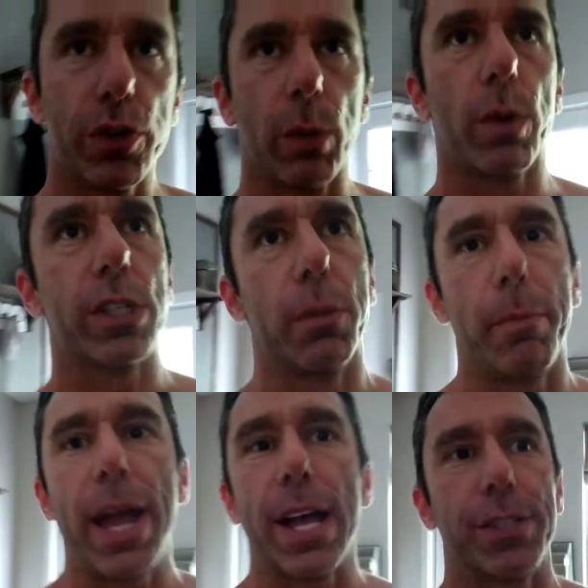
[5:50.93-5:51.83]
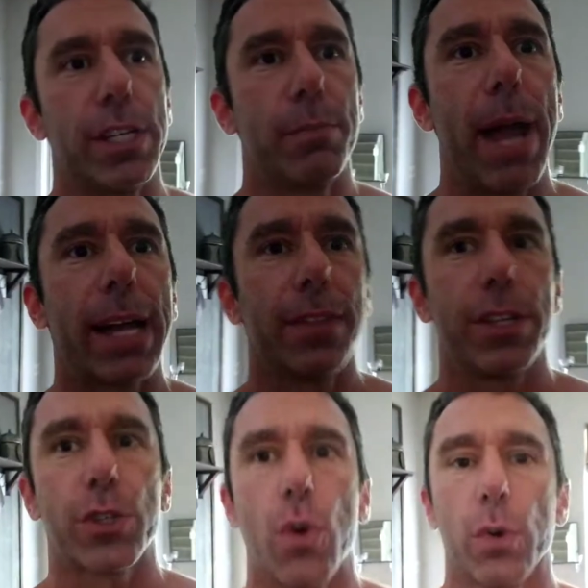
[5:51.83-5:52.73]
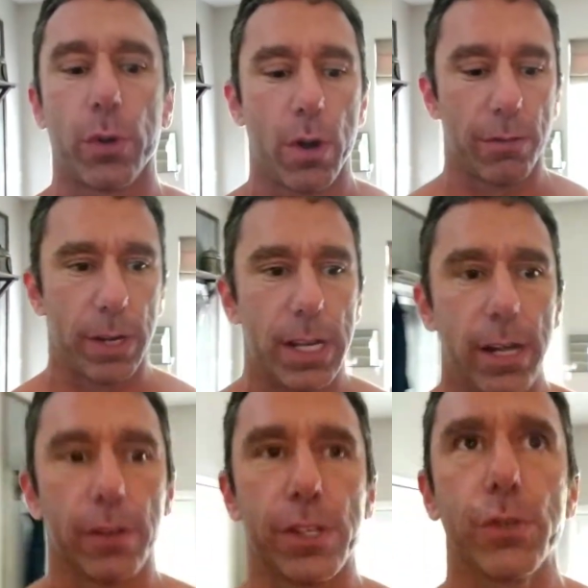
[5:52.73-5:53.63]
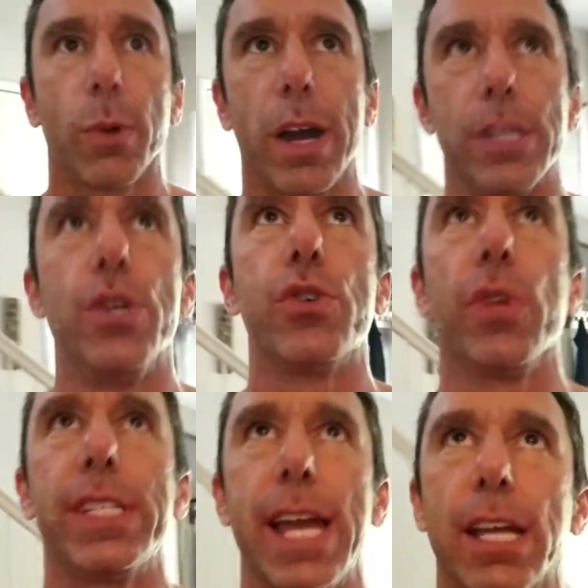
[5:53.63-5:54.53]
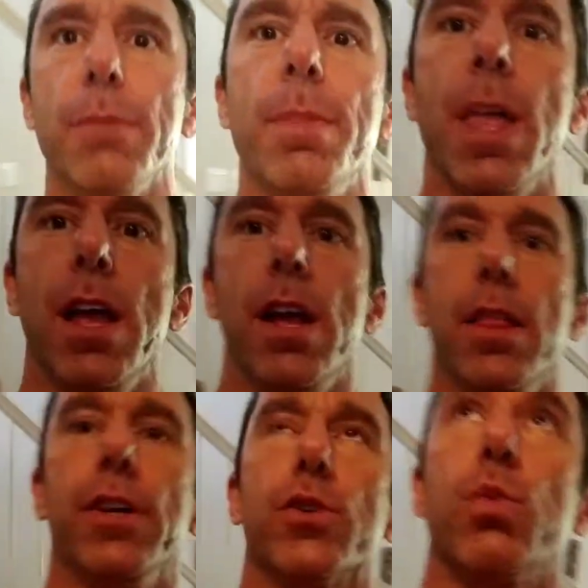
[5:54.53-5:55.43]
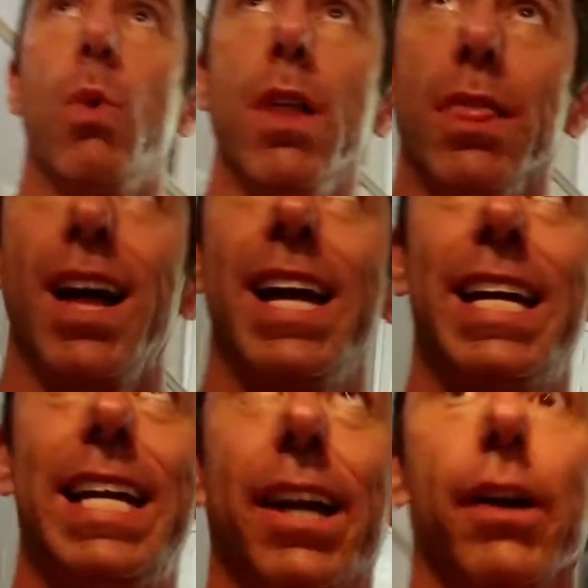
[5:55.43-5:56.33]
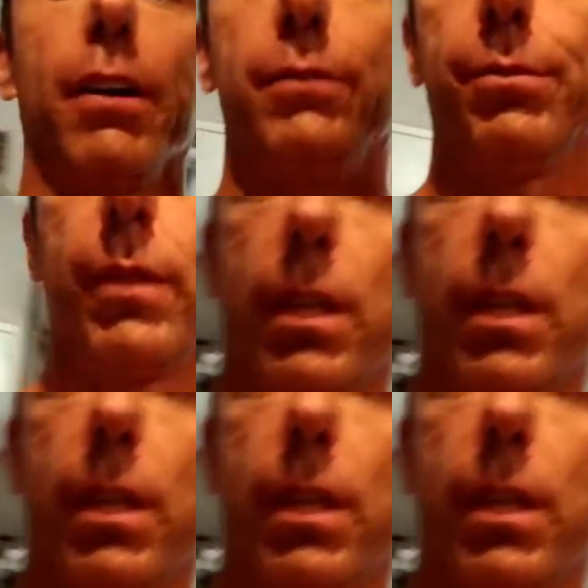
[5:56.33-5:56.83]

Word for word: usually works the best is back in this corner over here. This is where I usually take them. There's one light here